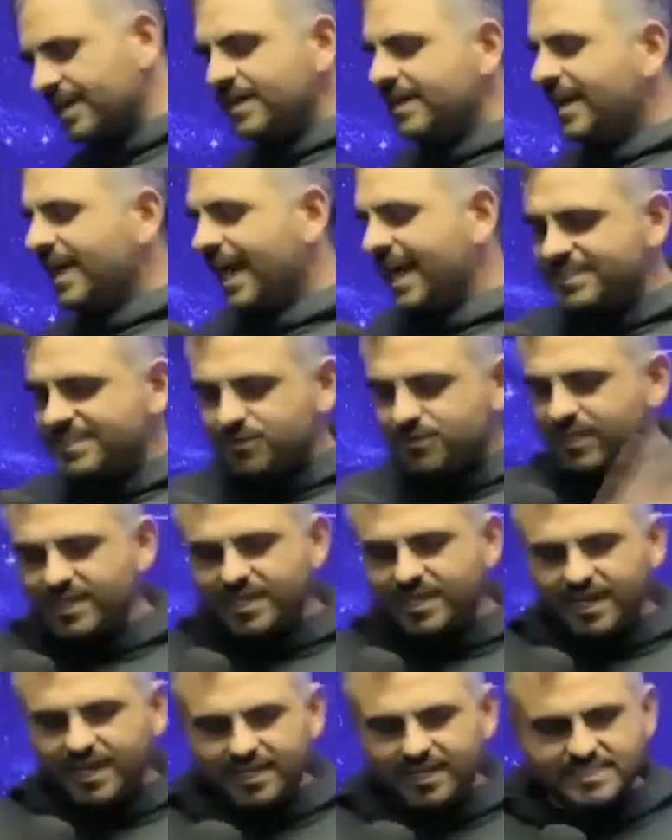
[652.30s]
And so
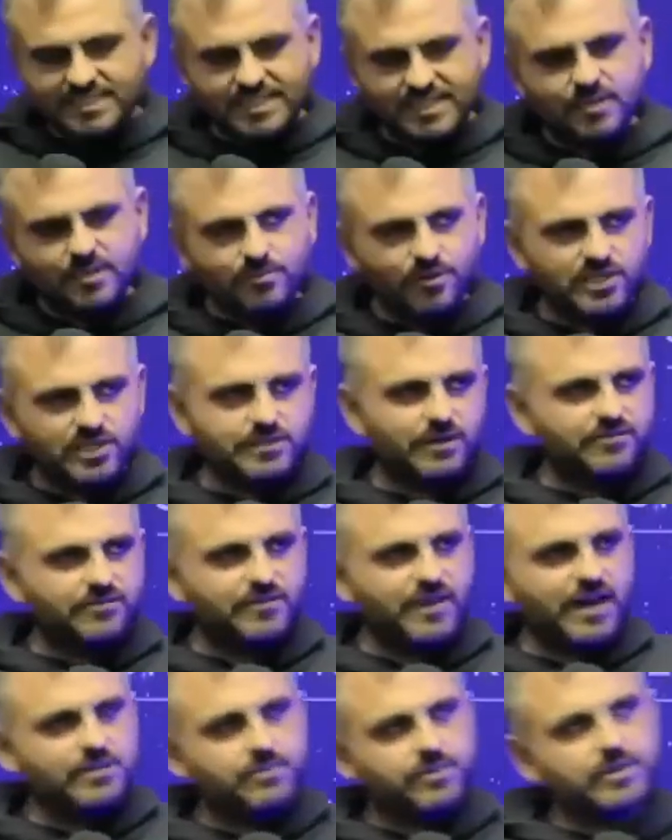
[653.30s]
he got a set of books, about
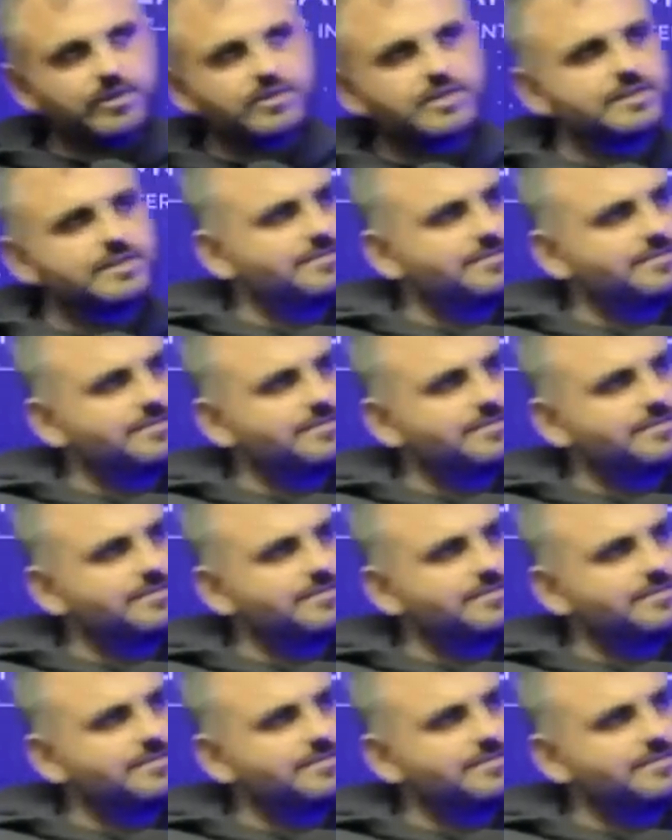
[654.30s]
5 books.